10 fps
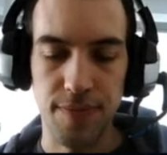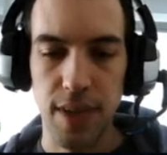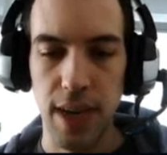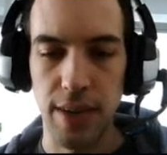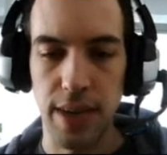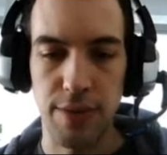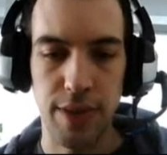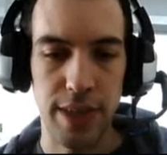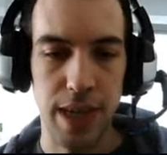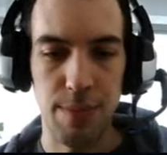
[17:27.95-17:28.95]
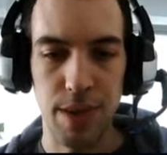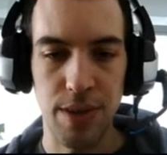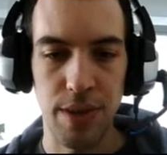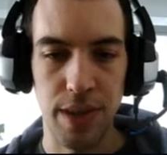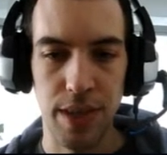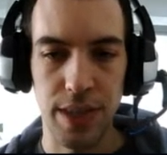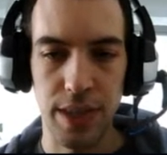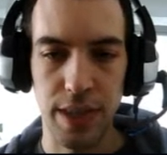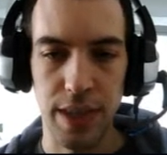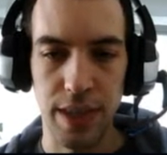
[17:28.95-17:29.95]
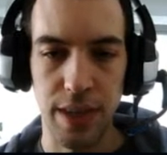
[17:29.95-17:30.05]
And you can, for example, call it, what